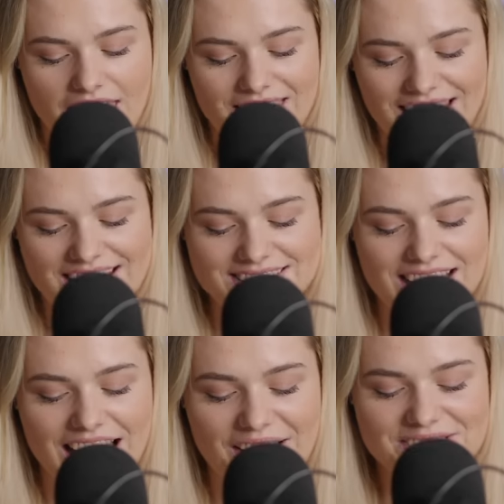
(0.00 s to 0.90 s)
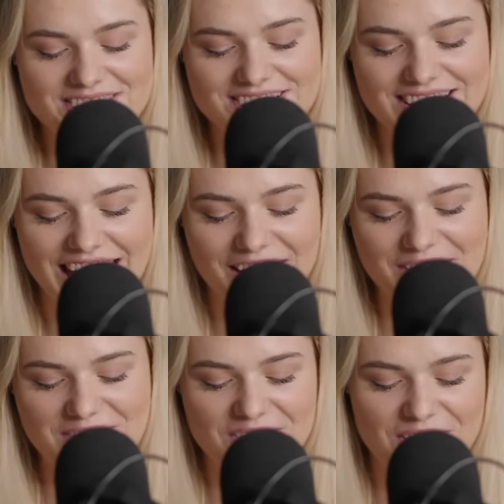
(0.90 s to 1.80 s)
And that is, how do you get
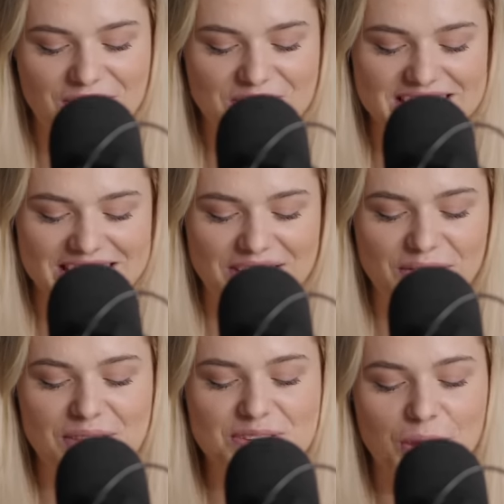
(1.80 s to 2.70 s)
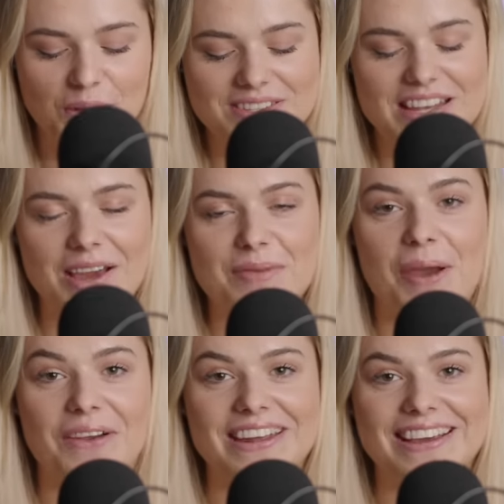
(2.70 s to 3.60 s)
over or deal with toxic
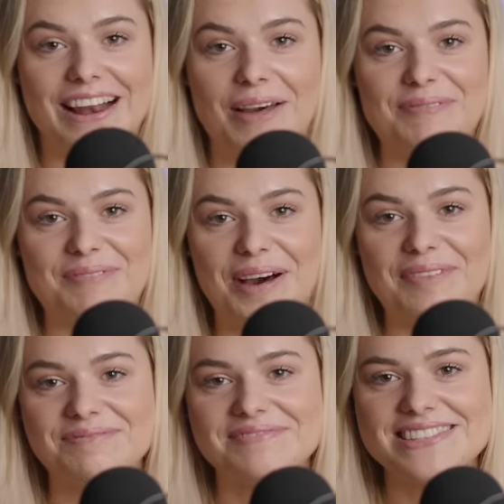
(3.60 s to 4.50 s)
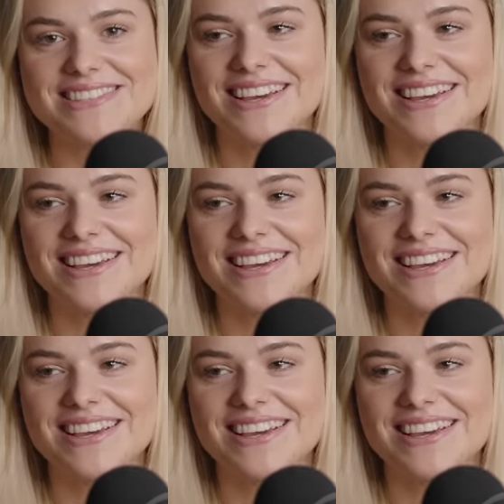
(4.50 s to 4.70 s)
pony club mums?